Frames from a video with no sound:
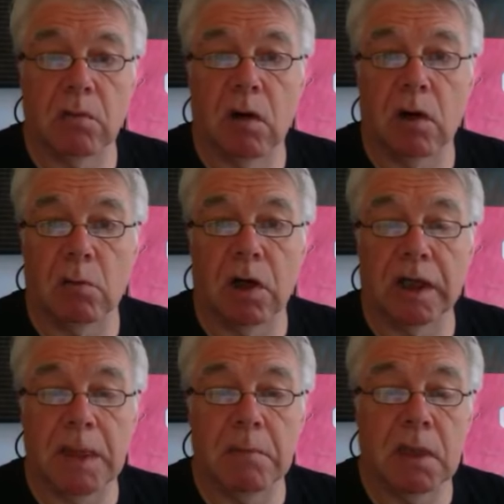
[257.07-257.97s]

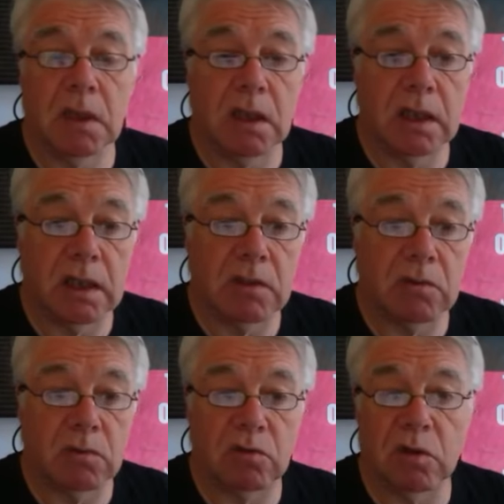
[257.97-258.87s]
R1M, and
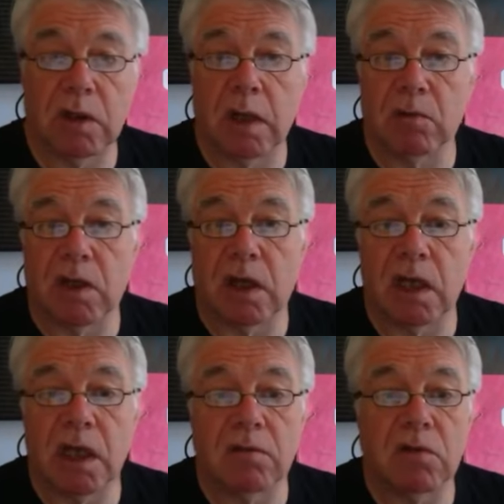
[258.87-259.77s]
also
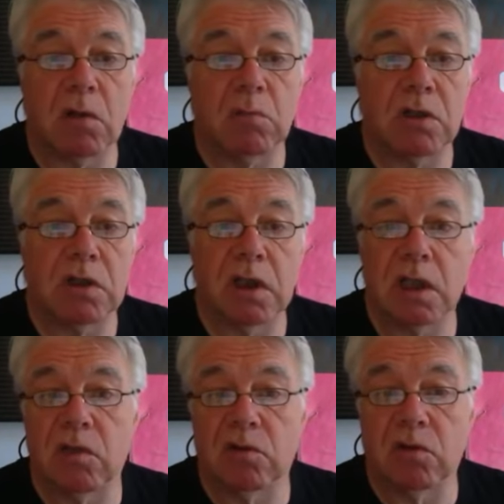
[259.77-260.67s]
Kawasaki have done with
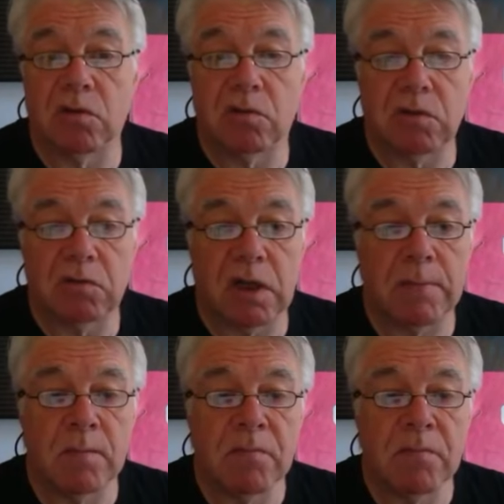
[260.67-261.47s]
the 250.